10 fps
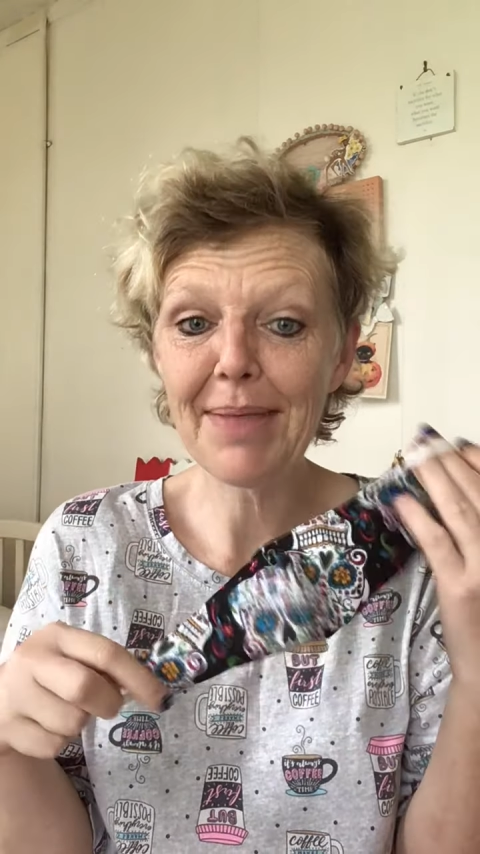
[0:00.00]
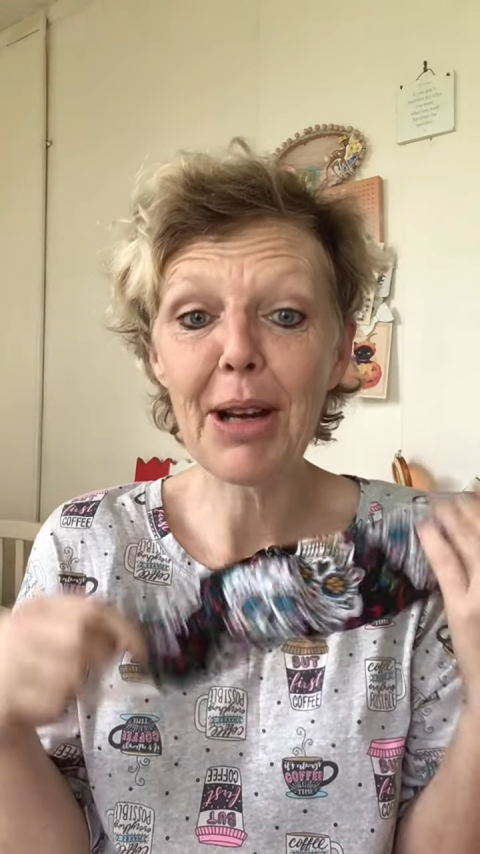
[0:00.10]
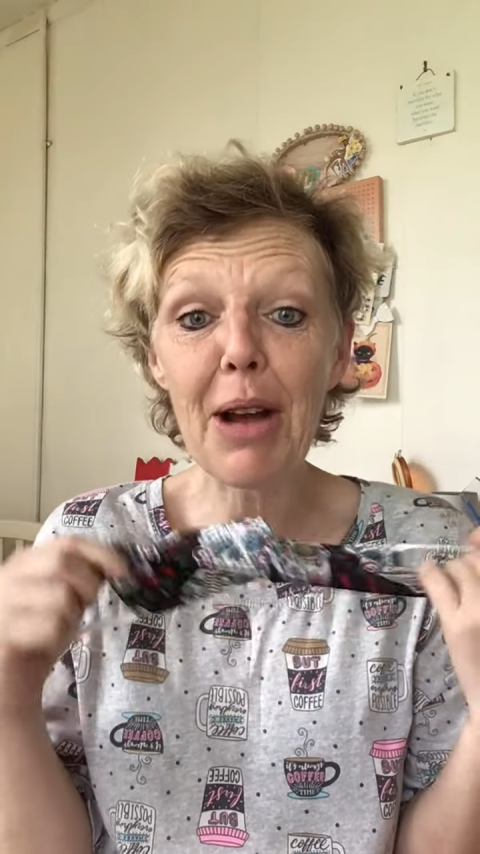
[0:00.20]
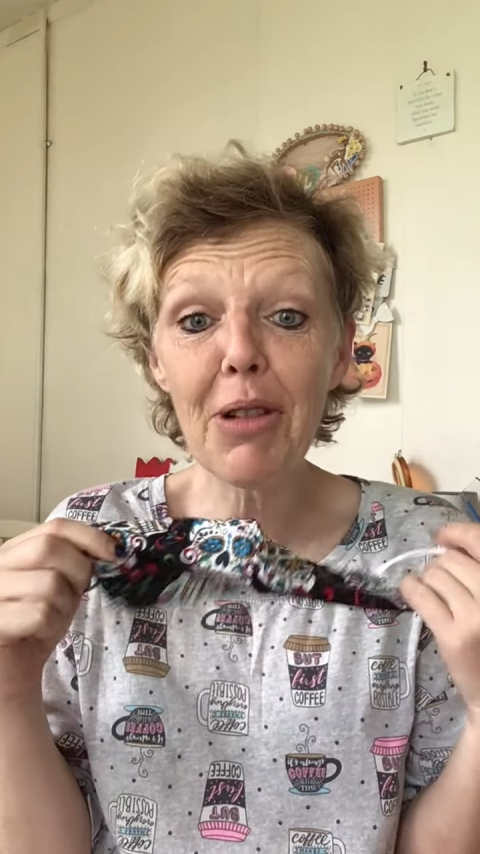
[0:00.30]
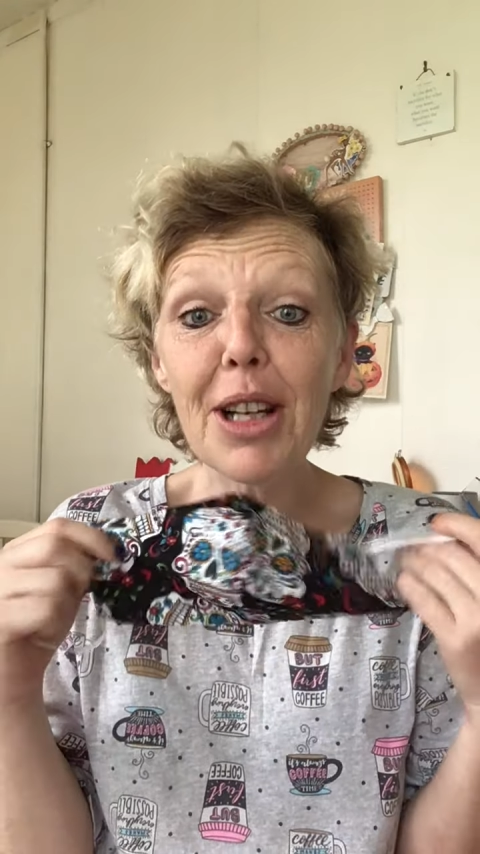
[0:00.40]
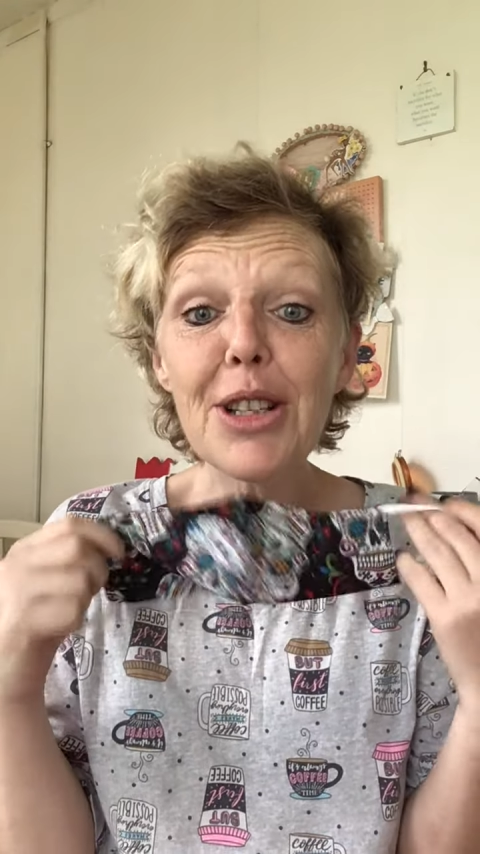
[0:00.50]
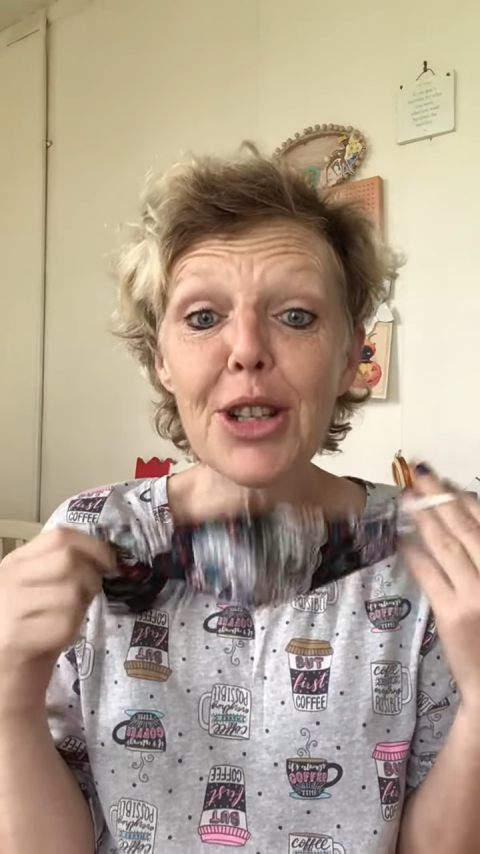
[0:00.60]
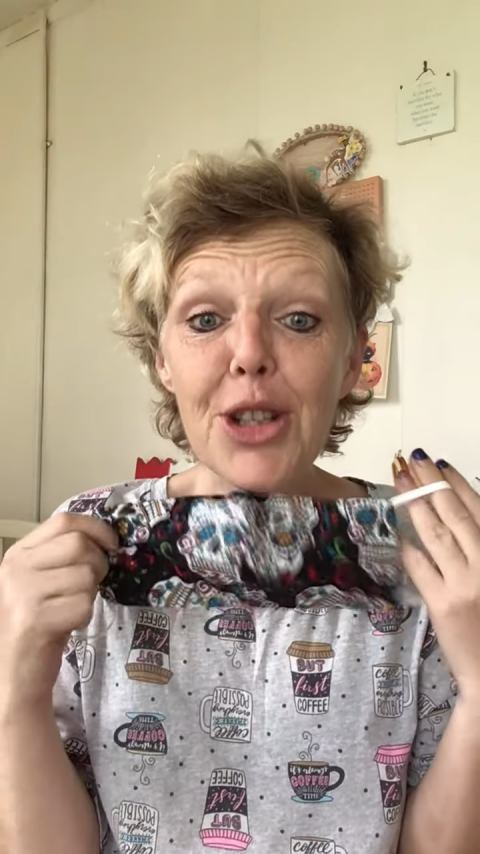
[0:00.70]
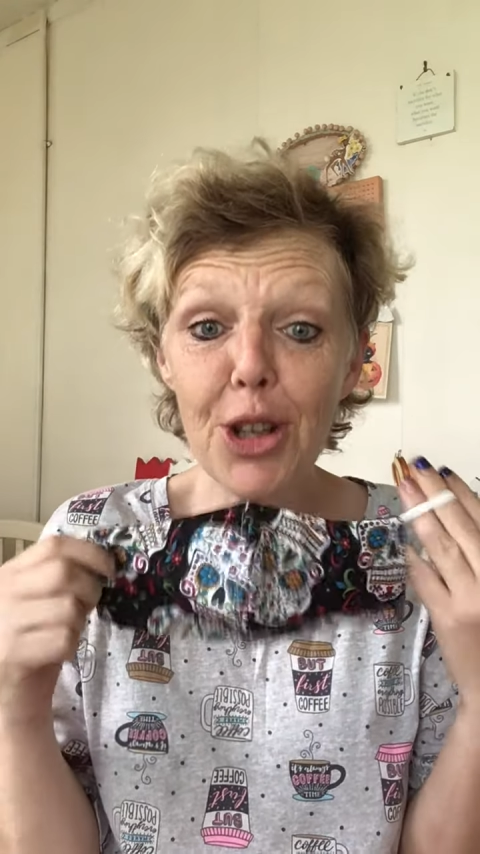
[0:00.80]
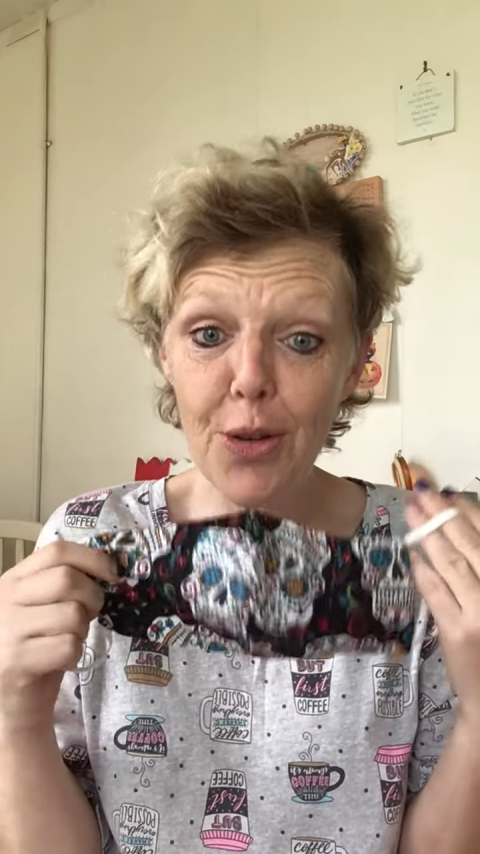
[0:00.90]
but I wanted to
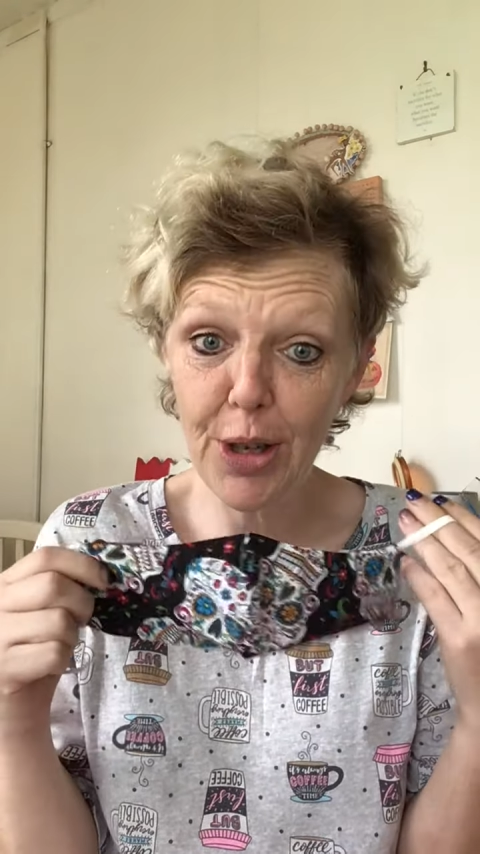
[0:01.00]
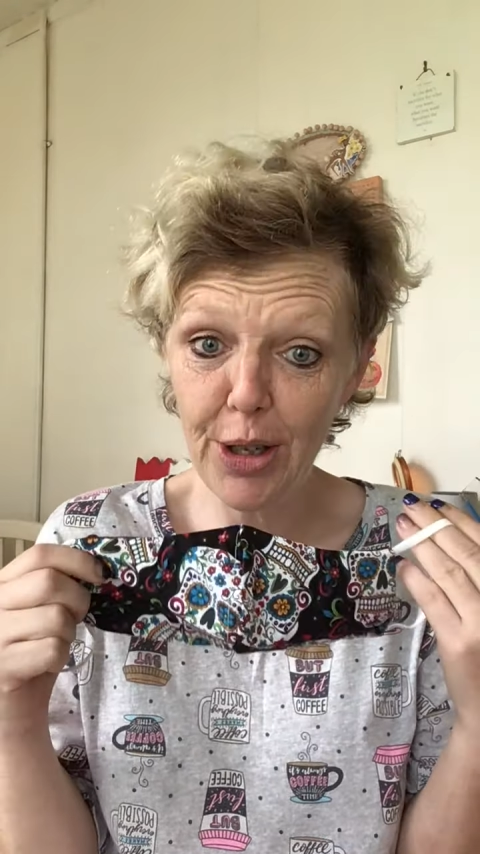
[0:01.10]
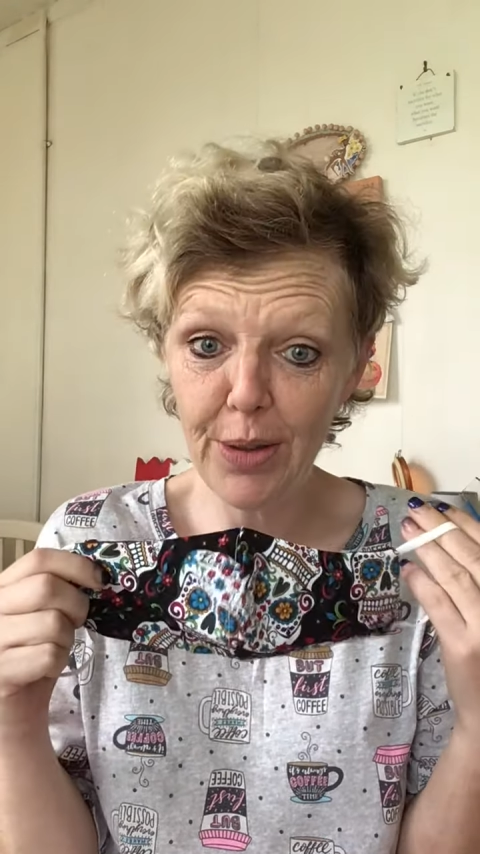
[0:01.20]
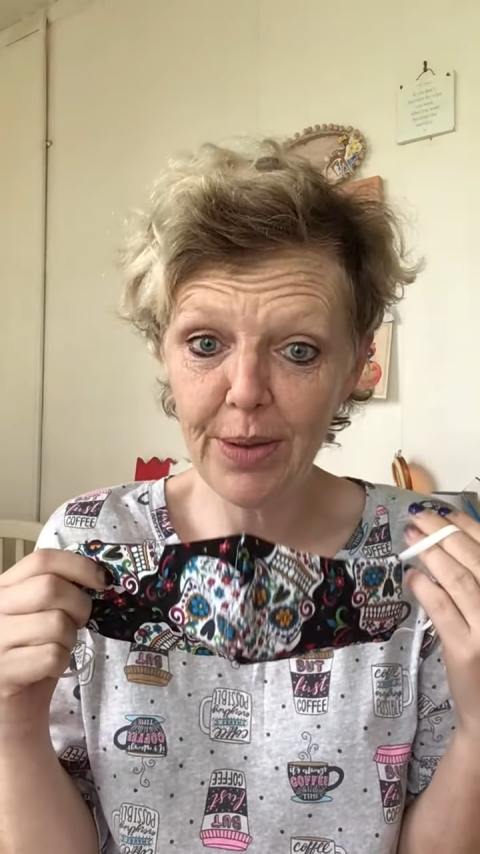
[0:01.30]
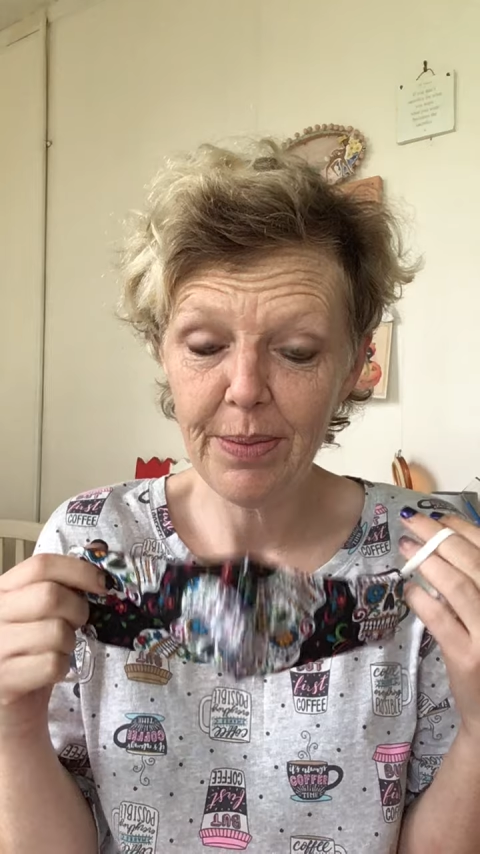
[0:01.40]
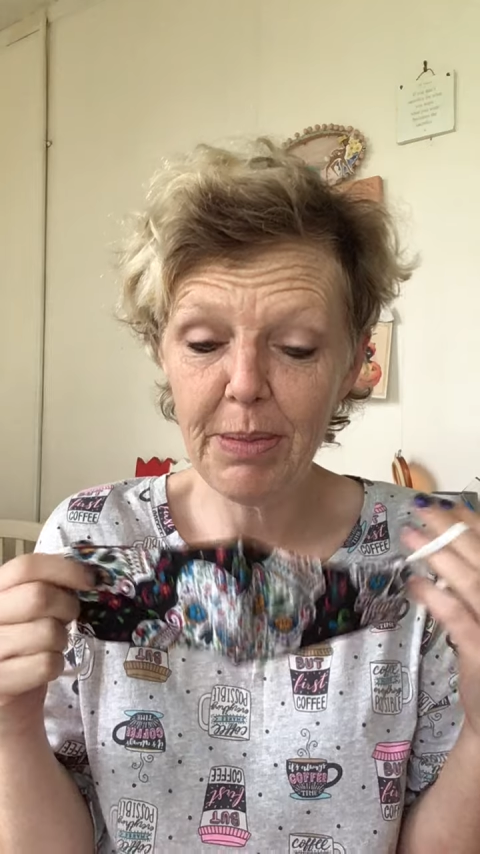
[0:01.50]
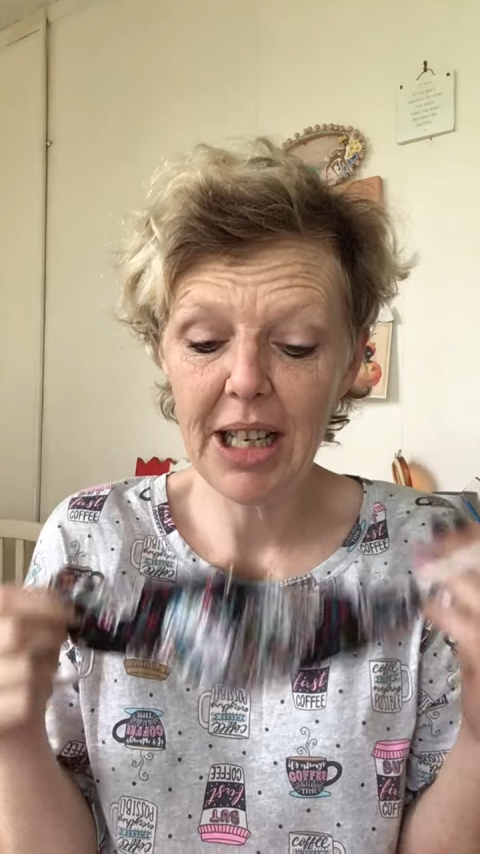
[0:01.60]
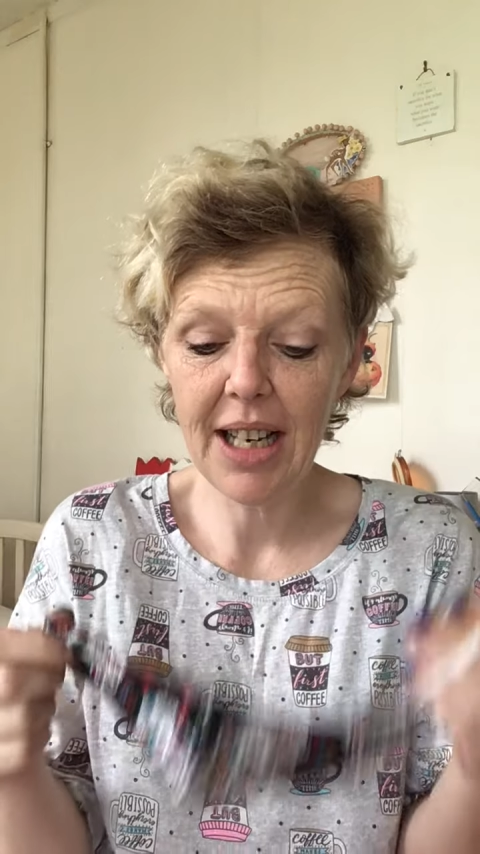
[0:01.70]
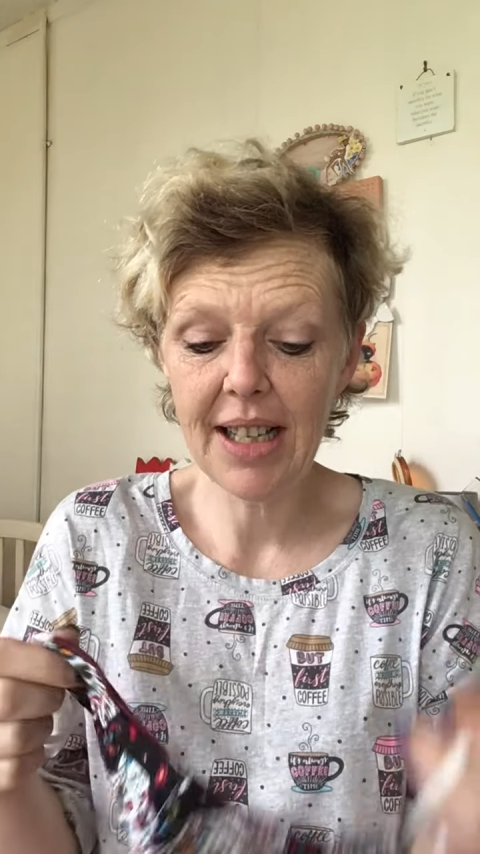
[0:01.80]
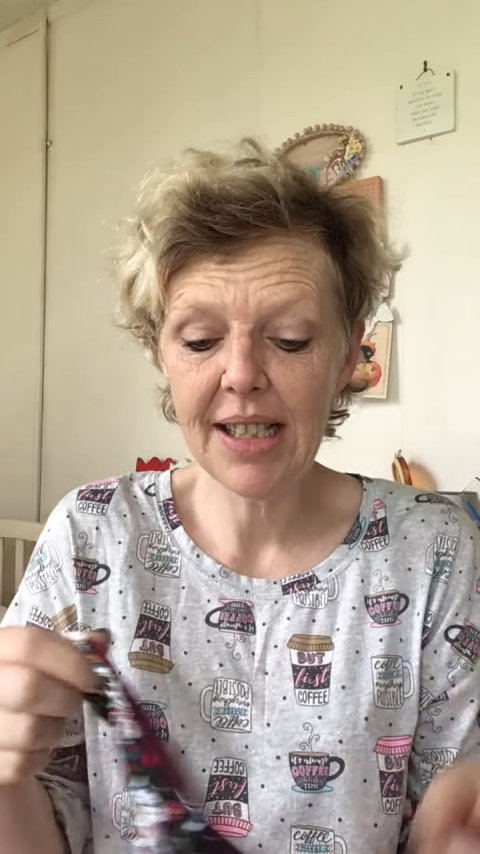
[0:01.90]
show you
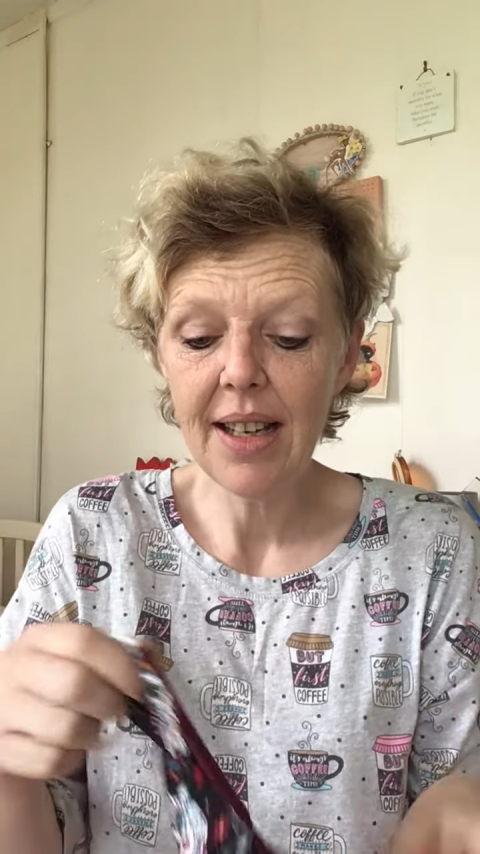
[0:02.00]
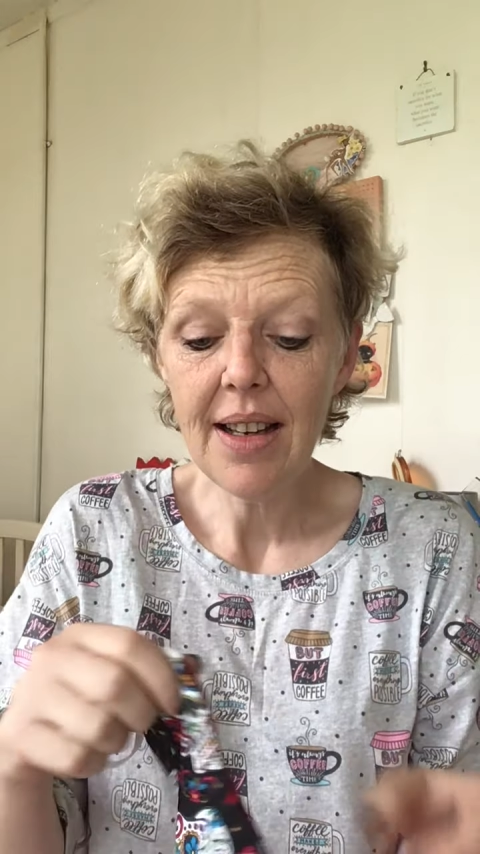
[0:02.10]
because